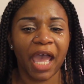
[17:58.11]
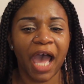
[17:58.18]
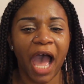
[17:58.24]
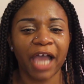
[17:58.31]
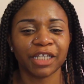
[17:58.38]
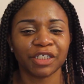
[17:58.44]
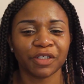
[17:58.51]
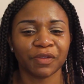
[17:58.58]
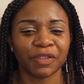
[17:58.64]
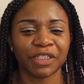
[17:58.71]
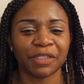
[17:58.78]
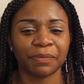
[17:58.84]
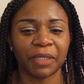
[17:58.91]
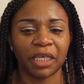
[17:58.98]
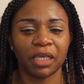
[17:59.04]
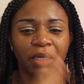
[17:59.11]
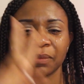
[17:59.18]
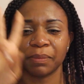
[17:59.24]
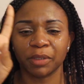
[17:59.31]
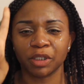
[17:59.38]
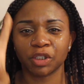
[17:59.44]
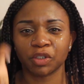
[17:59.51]
I chose to be
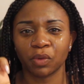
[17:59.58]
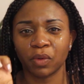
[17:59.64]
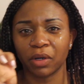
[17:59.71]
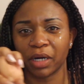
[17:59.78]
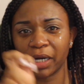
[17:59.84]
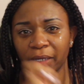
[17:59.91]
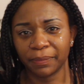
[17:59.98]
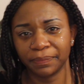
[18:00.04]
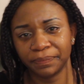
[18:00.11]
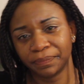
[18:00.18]
mature